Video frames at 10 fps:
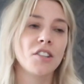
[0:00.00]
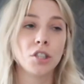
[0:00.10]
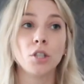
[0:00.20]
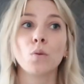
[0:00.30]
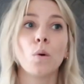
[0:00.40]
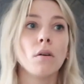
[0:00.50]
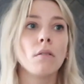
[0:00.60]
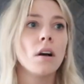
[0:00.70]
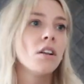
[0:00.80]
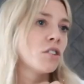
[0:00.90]
as
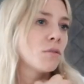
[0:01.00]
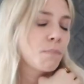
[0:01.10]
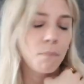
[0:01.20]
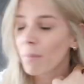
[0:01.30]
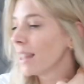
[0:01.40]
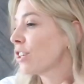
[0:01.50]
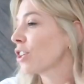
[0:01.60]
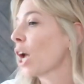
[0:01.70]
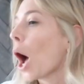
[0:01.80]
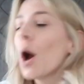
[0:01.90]
usual,
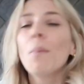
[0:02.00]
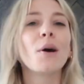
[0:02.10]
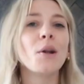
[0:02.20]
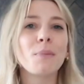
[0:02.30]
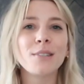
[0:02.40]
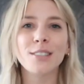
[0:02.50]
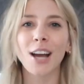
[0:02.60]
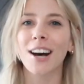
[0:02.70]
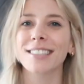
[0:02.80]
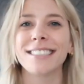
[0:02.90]
literally open up until
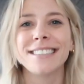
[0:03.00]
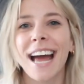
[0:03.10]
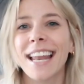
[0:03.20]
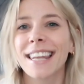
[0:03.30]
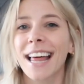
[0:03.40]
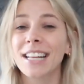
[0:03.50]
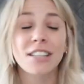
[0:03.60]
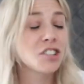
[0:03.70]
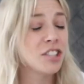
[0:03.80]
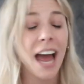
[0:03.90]
your heart's content, like
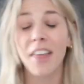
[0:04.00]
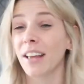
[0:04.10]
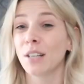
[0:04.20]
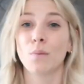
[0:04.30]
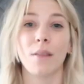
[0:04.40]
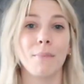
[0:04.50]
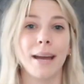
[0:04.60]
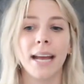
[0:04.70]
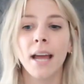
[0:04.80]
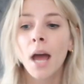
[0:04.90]
share things with
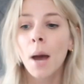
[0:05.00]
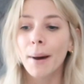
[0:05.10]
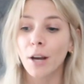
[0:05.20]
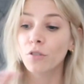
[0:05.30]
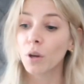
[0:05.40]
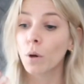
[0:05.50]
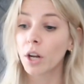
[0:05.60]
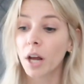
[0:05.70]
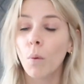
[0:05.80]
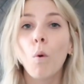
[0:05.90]
me, but I also want
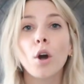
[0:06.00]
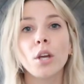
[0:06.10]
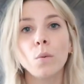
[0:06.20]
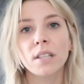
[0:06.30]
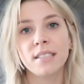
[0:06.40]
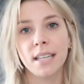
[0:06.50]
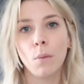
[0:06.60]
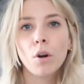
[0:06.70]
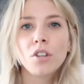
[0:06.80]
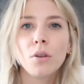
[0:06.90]
to know what you want to see.
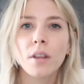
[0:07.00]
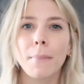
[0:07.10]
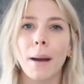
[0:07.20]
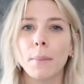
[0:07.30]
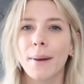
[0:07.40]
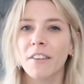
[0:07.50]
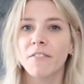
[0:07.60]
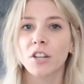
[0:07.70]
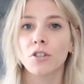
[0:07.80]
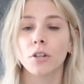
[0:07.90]
What do you think might be
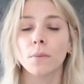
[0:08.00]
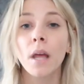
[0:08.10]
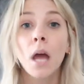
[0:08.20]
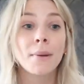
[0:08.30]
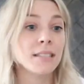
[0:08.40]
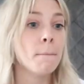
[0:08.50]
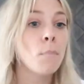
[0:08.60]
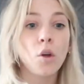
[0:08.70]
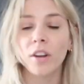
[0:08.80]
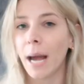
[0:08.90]
beneficial? Because I'm
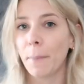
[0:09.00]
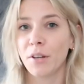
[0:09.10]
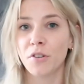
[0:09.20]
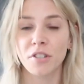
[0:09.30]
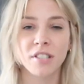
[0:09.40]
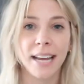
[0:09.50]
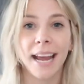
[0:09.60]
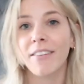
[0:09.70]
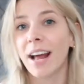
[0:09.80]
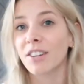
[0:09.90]
more than happy to just sit
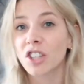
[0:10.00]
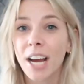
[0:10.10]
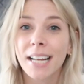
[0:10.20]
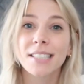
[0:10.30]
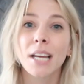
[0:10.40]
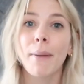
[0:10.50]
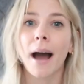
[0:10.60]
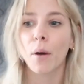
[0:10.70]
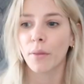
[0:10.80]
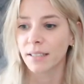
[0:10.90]
here and have a chat to you about
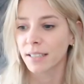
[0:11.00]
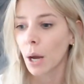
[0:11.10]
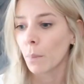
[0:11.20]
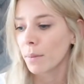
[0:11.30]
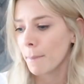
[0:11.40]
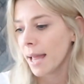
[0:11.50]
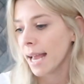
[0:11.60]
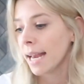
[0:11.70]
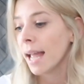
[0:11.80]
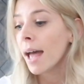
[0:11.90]
how things are going with
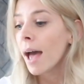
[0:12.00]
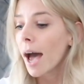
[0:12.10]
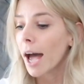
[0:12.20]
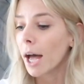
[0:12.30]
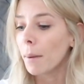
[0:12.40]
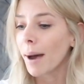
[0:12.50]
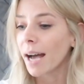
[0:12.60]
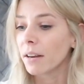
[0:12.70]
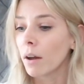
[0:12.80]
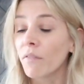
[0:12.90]
me,
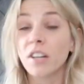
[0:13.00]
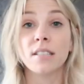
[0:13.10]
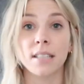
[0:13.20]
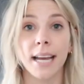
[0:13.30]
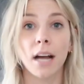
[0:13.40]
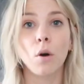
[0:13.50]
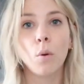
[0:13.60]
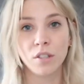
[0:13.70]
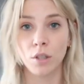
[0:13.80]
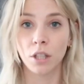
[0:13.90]
and obviously I'll
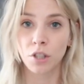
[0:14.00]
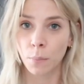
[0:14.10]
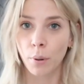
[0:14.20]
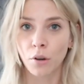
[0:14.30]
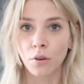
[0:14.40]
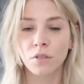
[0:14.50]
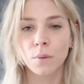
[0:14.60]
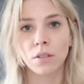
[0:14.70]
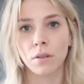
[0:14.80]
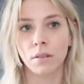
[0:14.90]
always do the 2 products
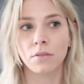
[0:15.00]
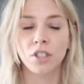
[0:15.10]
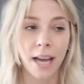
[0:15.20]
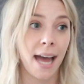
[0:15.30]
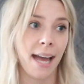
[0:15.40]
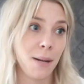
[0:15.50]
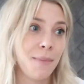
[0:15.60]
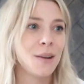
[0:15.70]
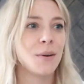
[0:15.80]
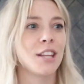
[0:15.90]
which I'll share in a
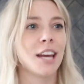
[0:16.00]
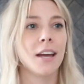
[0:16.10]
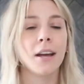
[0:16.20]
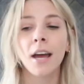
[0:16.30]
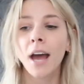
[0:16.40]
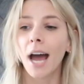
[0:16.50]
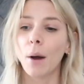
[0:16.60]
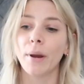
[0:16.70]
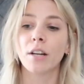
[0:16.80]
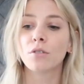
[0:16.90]
minute with you,
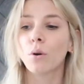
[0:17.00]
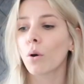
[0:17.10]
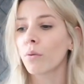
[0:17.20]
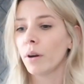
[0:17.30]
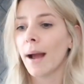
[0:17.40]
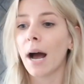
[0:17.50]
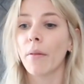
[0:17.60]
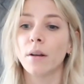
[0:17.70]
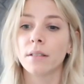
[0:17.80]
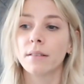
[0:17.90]
and we can talk through how
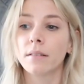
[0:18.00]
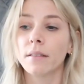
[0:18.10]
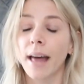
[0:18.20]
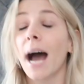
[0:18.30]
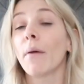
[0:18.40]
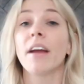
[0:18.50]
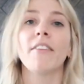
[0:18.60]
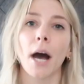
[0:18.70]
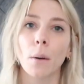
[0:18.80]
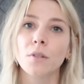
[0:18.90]
they've
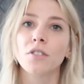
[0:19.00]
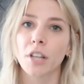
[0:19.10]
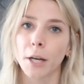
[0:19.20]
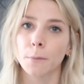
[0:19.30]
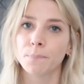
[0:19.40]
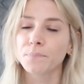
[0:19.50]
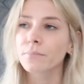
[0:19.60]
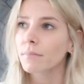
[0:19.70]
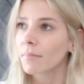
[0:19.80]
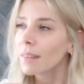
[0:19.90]
helped too,
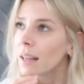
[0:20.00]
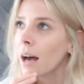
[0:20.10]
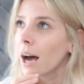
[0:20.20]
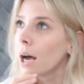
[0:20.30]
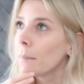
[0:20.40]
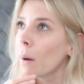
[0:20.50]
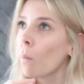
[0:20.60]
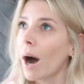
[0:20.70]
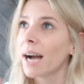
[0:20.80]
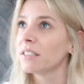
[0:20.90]
and
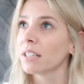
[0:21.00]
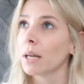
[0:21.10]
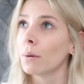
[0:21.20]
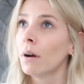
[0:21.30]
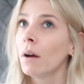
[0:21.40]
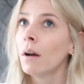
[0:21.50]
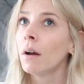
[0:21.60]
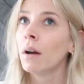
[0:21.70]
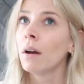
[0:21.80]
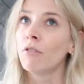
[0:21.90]
what I do
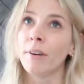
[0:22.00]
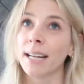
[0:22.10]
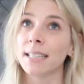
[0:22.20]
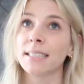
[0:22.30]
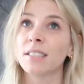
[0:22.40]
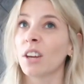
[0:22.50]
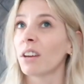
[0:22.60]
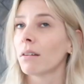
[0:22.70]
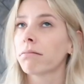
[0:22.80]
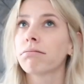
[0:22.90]
really
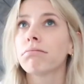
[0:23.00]
to